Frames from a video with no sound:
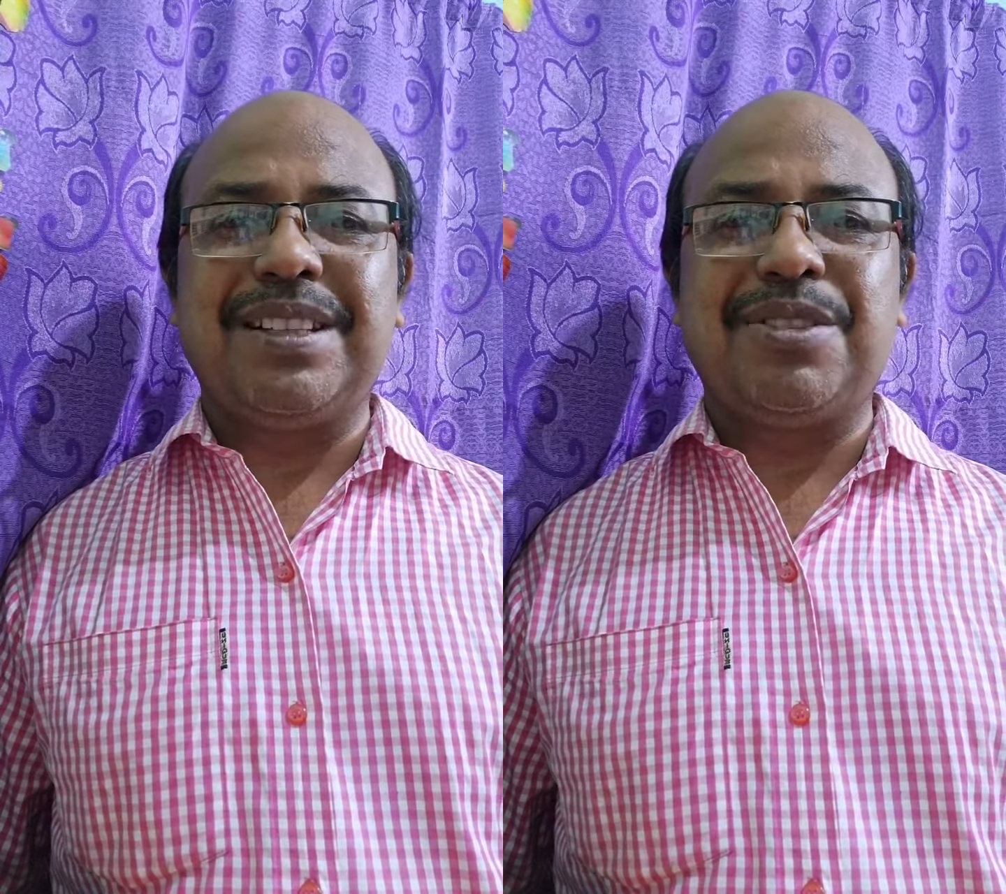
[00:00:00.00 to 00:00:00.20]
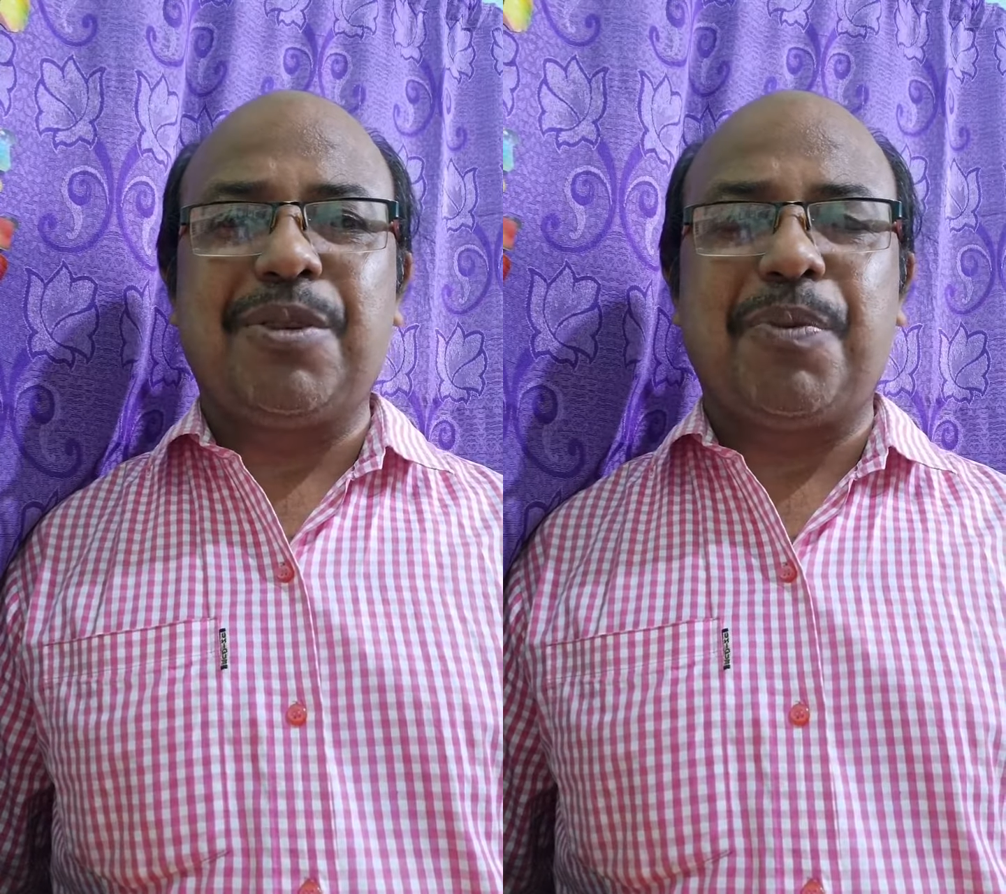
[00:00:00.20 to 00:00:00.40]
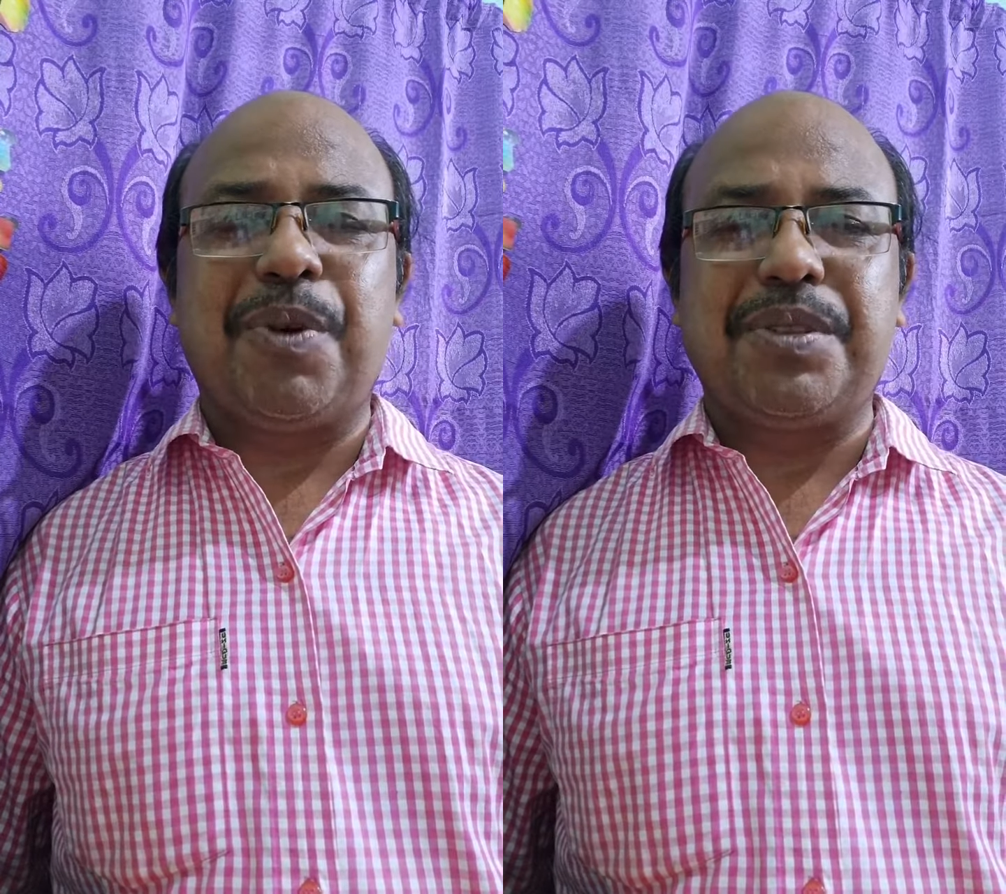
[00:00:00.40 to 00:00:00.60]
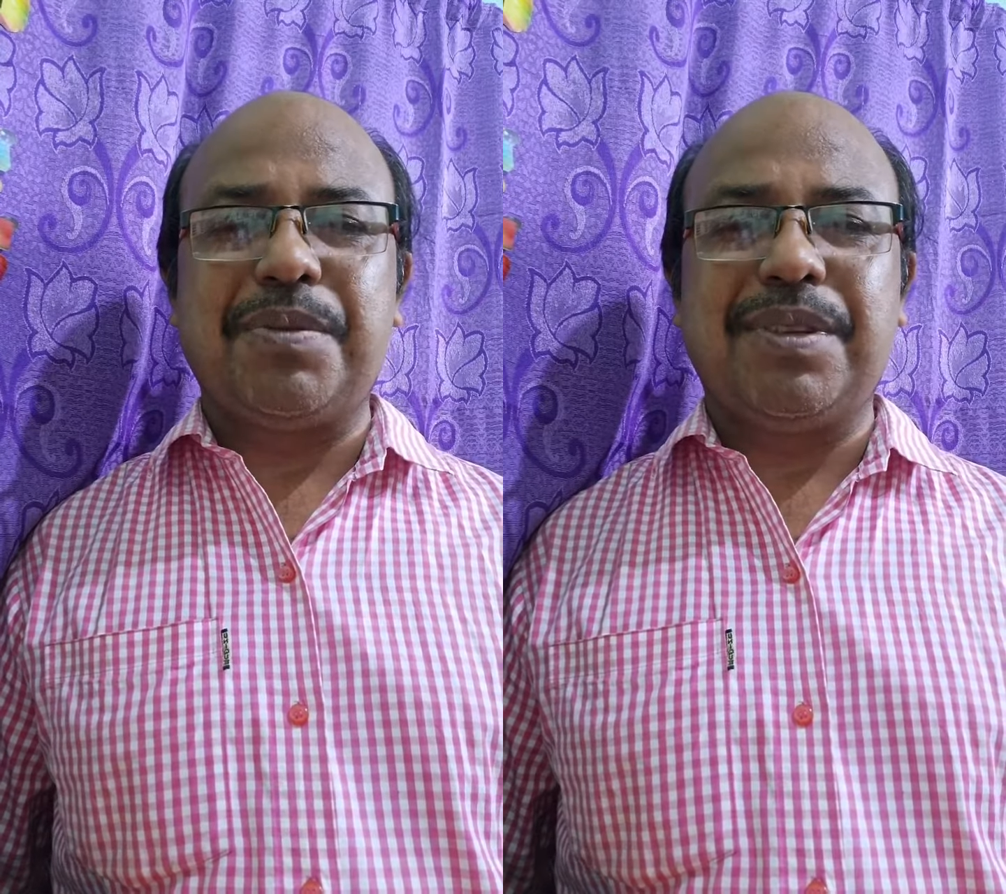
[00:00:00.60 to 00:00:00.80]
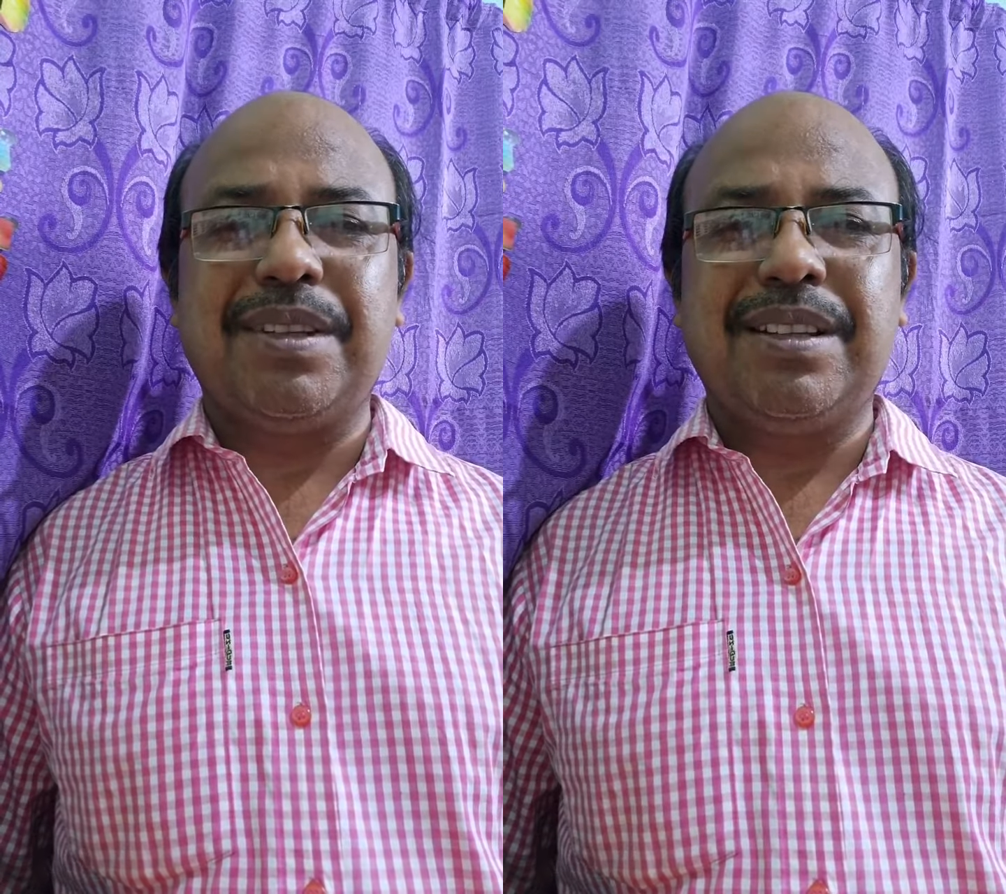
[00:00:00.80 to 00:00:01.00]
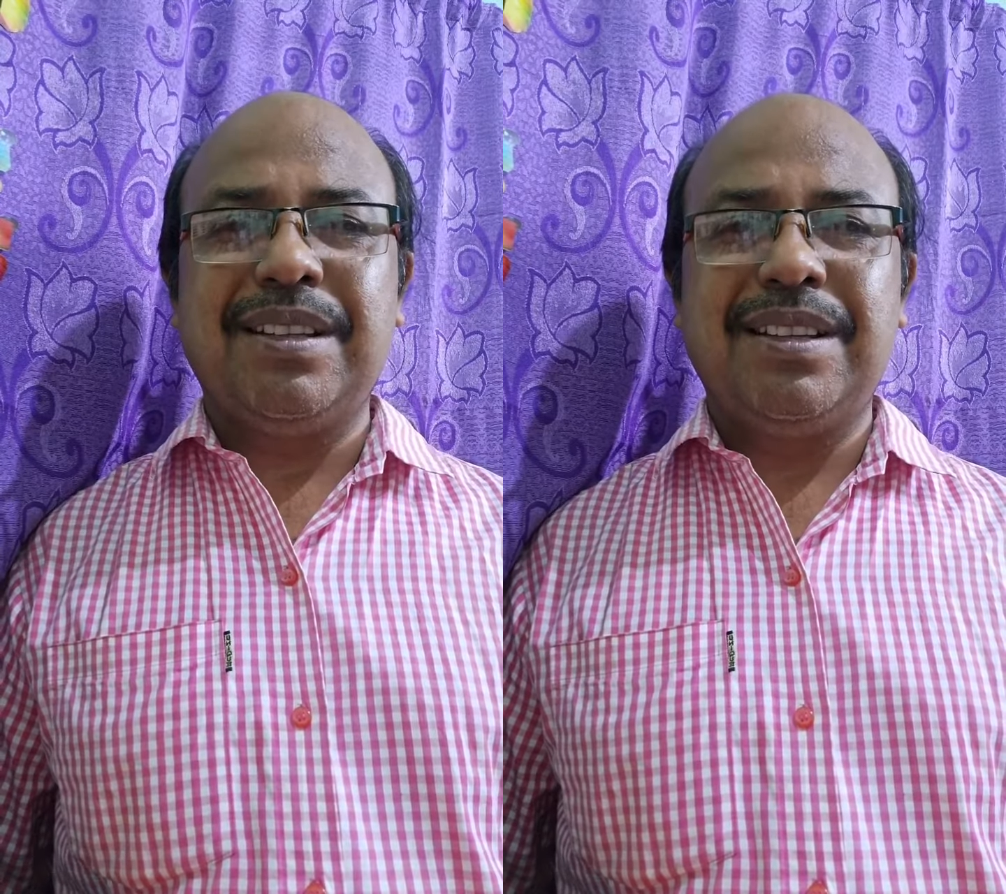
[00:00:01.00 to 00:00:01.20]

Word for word: It's not possible.